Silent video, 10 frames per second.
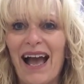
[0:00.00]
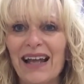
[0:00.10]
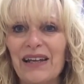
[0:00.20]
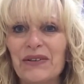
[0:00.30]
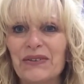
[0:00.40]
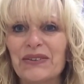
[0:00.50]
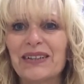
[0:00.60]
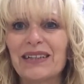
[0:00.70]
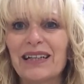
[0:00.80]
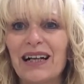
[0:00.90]
Hello,
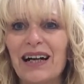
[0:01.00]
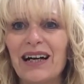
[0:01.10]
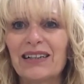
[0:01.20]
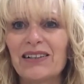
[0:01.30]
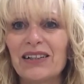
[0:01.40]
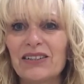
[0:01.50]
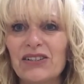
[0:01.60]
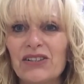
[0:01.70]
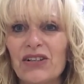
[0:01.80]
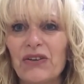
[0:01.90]
I'd like to
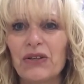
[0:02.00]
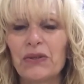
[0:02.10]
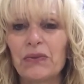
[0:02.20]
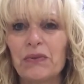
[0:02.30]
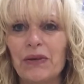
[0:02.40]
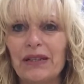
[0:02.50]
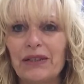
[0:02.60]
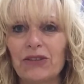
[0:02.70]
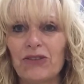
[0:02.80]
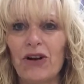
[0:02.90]
show you a
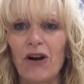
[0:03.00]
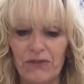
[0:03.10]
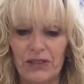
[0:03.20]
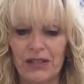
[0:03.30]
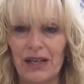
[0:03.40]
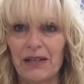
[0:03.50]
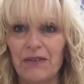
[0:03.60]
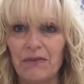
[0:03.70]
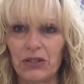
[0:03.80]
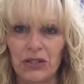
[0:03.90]
little craft today,
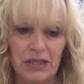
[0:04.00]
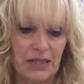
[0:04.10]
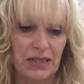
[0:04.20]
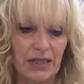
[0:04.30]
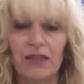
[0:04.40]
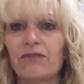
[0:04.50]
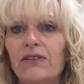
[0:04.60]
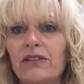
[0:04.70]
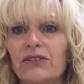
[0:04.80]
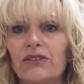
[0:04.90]
which is a lovely
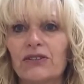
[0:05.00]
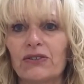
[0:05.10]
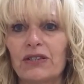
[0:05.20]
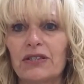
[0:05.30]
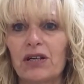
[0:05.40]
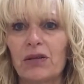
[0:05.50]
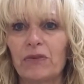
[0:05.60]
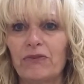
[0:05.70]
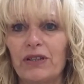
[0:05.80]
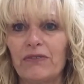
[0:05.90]
thing to do at this time
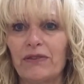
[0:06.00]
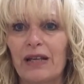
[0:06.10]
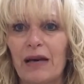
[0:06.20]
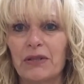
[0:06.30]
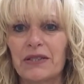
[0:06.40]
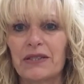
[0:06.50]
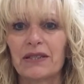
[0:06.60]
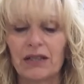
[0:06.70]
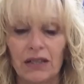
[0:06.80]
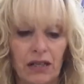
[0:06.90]
of year for Lammas.
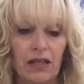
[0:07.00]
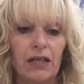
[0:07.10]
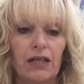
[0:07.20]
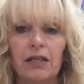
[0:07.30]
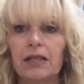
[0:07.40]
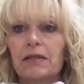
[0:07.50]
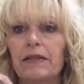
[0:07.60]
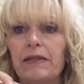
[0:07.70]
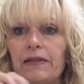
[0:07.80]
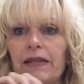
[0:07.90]

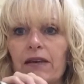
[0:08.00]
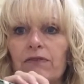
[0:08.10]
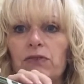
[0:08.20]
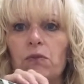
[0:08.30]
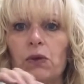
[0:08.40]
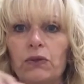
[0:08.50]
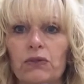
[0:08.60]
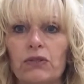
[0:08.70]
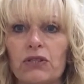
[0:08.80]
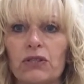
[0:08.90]
Lavender
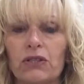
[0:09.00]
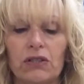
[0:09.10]
wands.